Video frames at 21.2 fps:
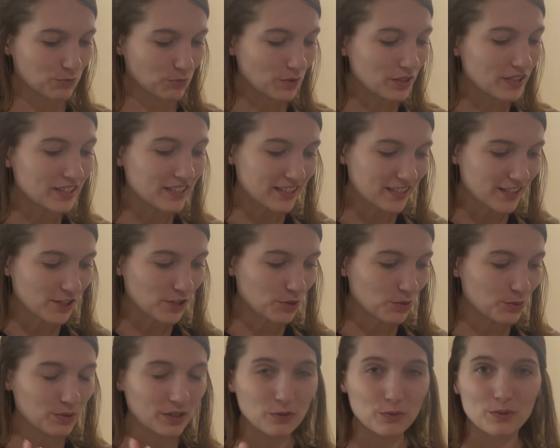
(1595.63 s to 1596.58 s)
really
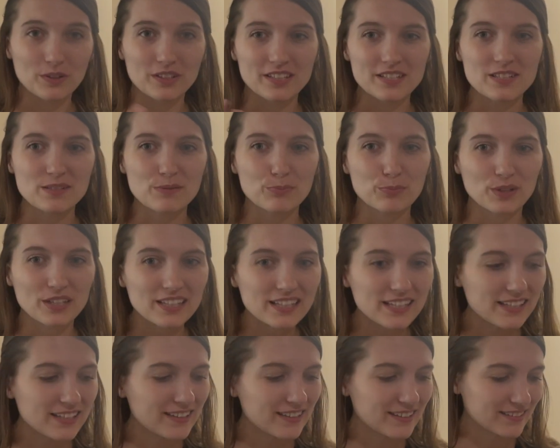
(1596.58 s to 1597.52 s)
cute and really
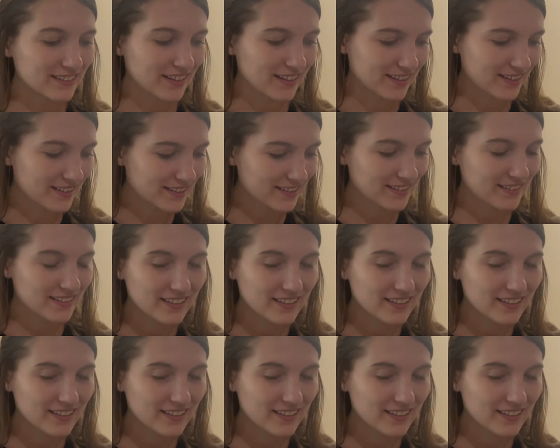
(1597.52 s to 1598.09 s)
springy and like